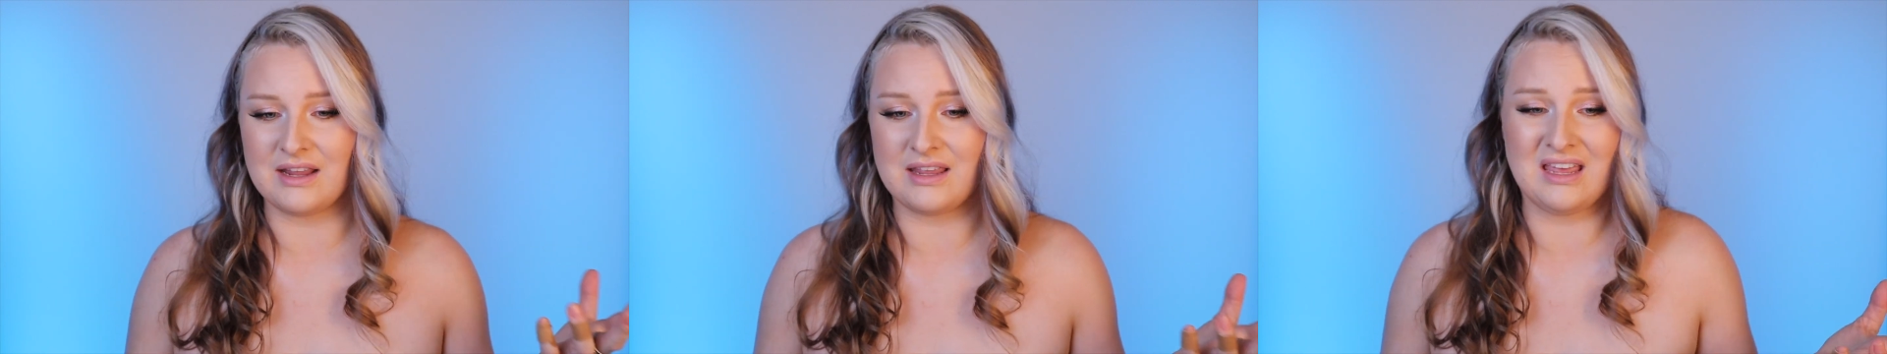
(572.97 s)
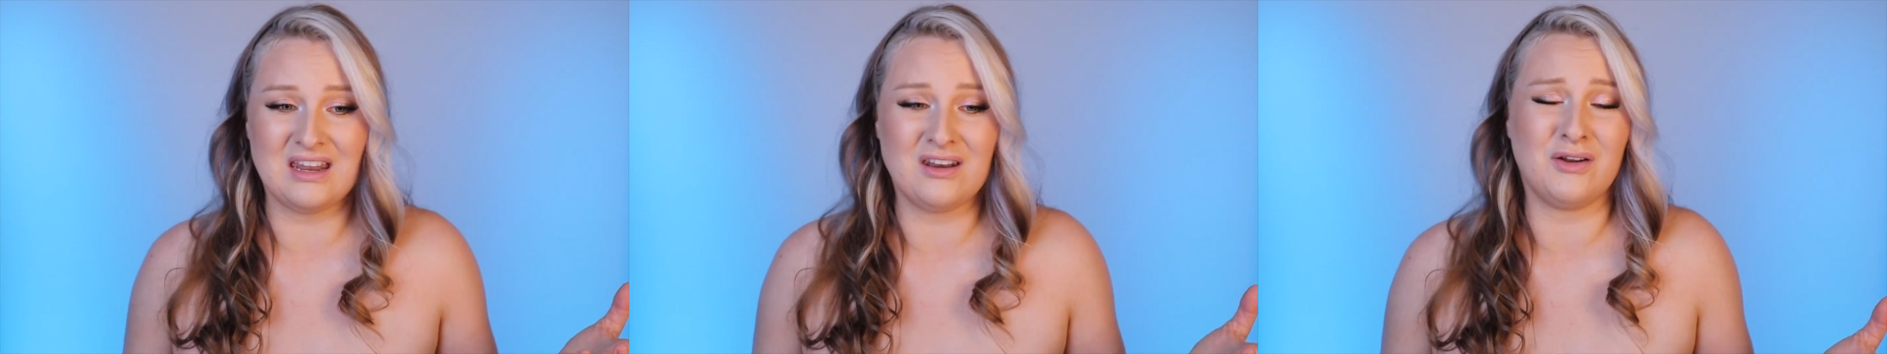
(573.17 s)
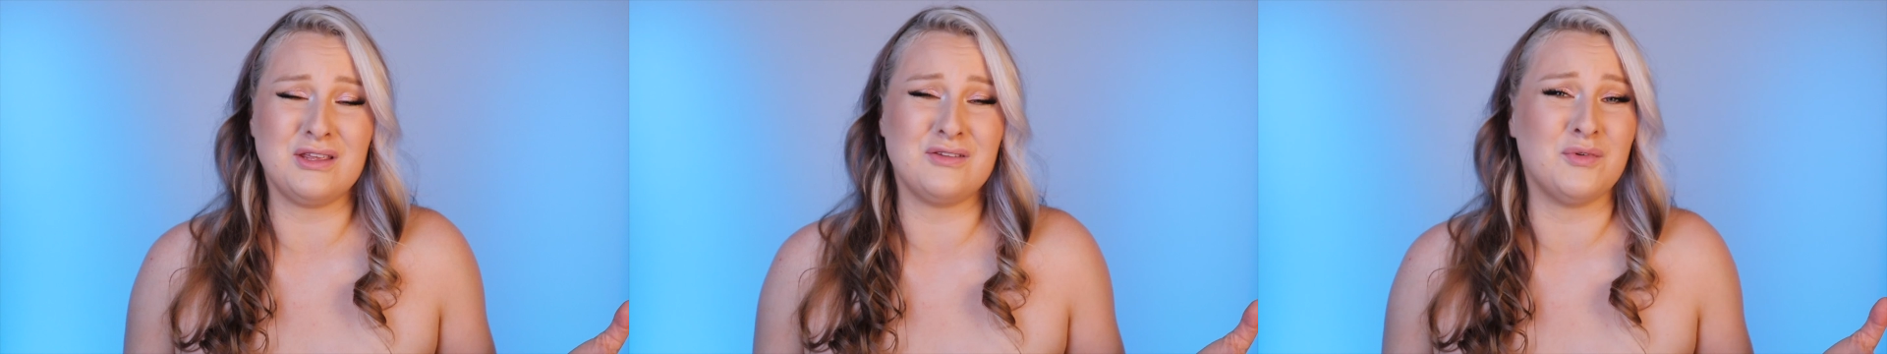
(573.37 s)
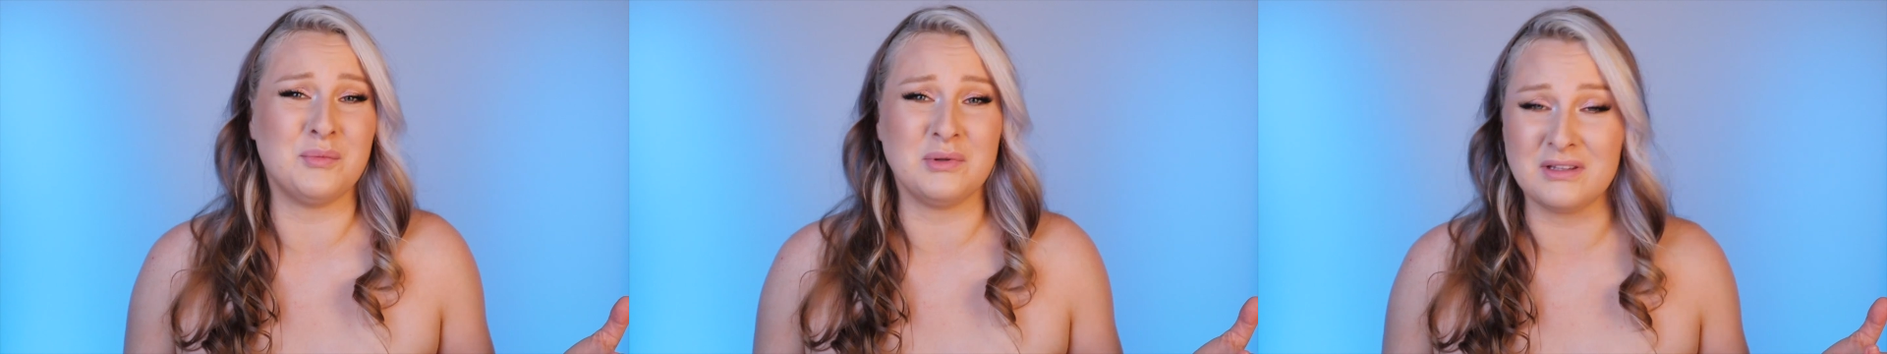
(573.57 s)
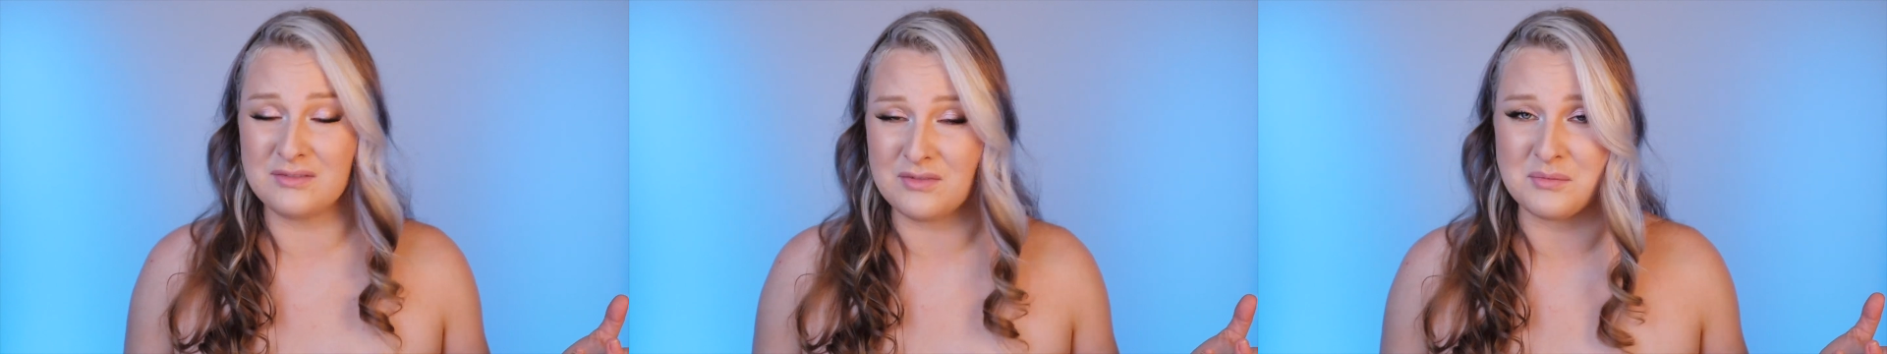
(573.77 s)
I cannot even
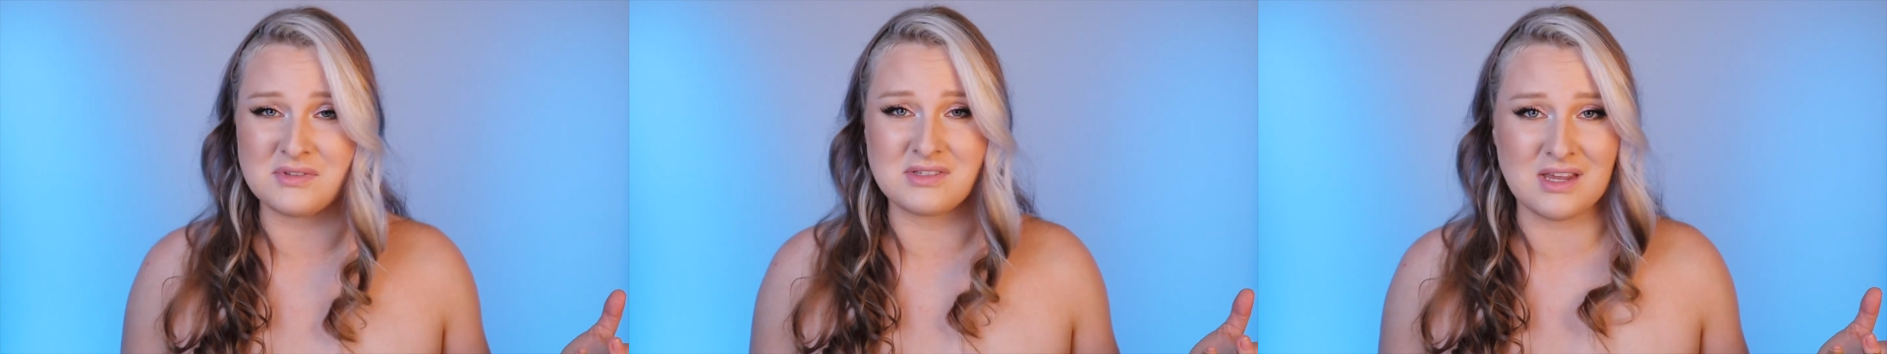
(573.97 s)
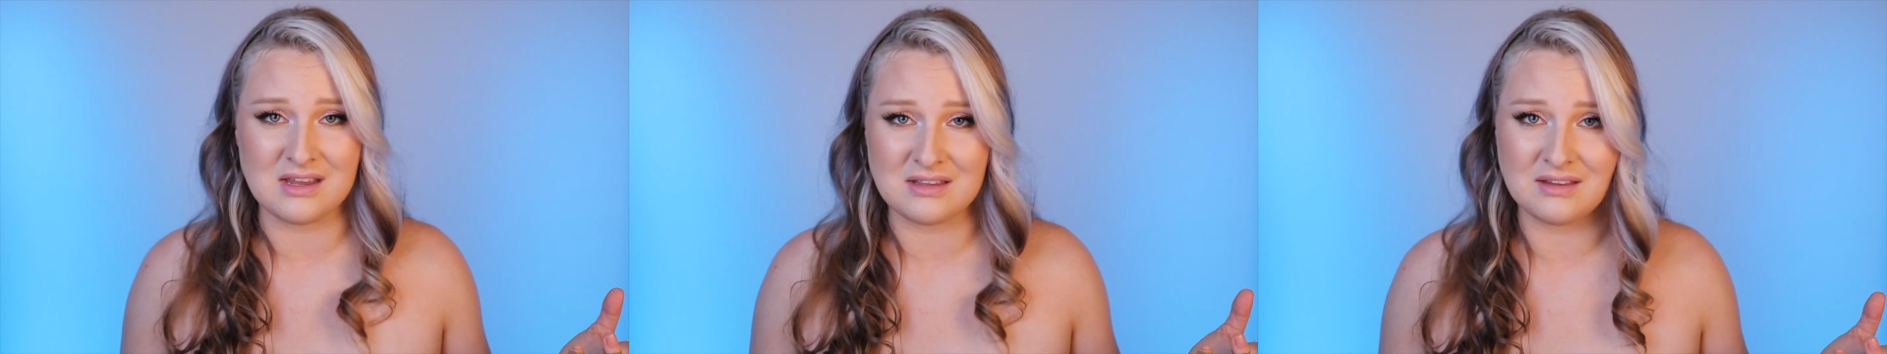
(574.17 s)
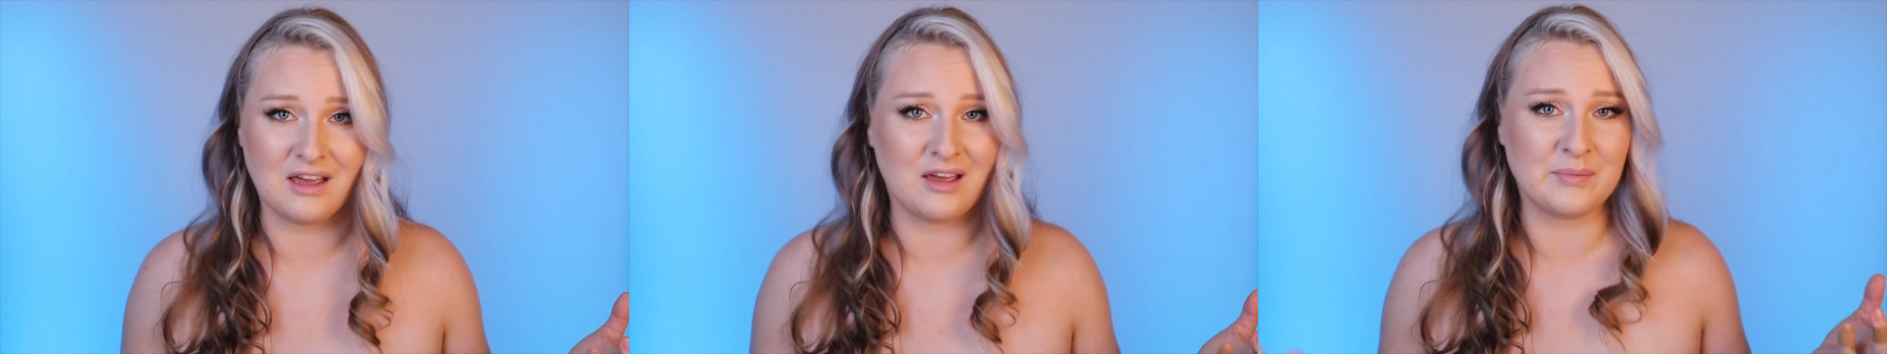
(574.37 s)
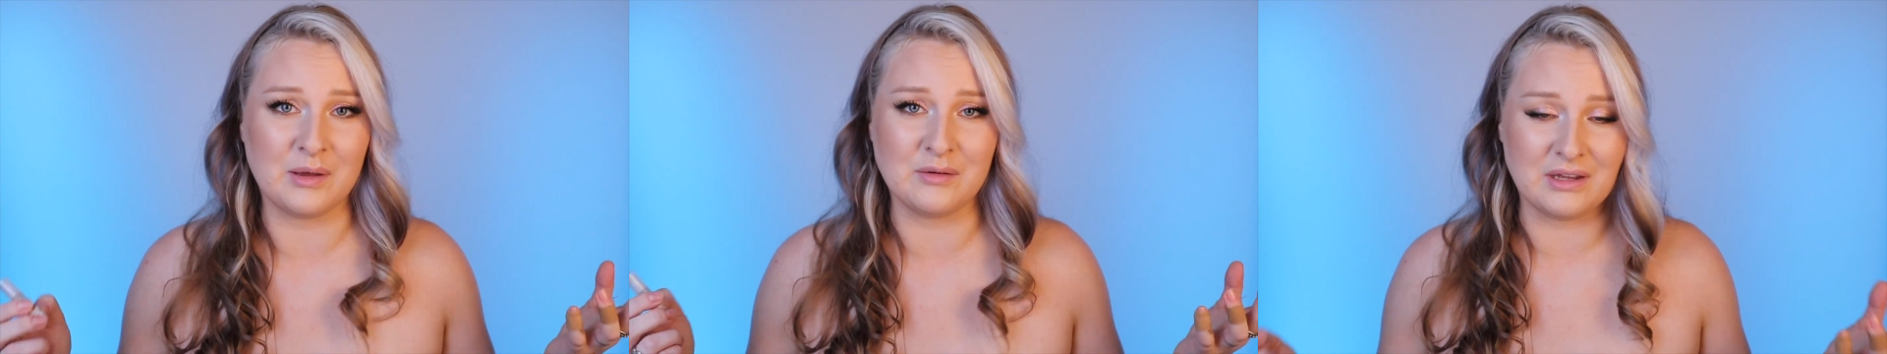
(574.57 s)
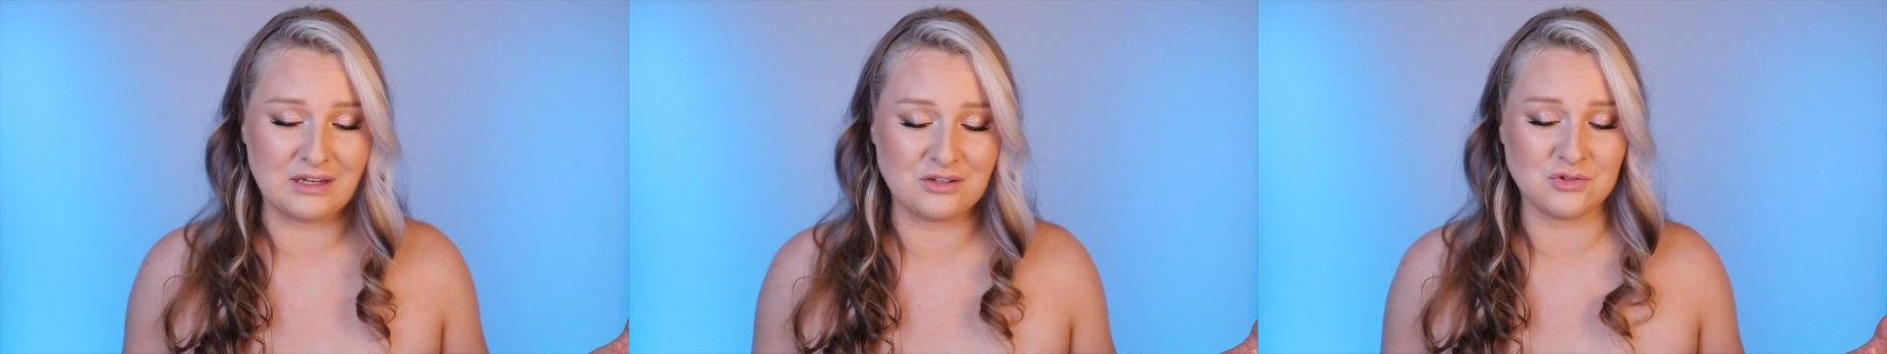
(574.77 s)
believe I'm saying that
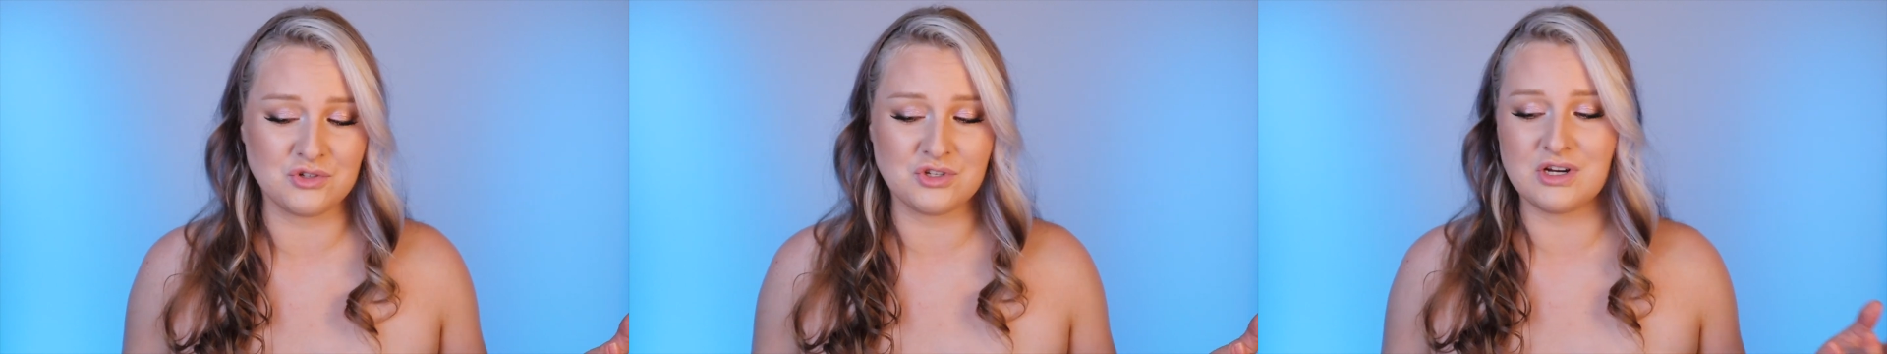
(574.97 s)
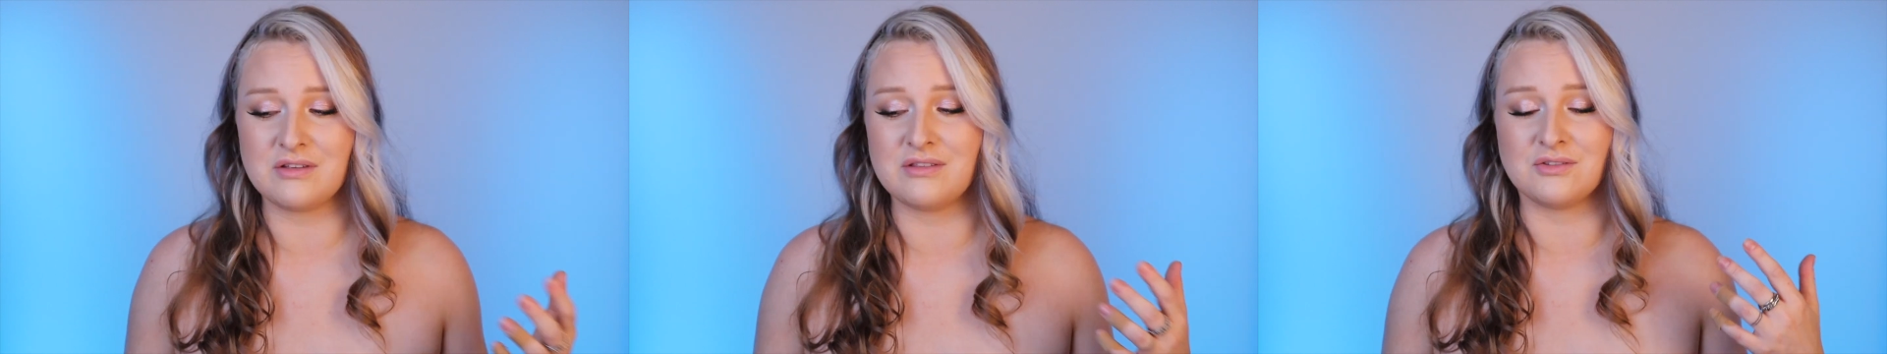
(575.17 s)
about Angel Share.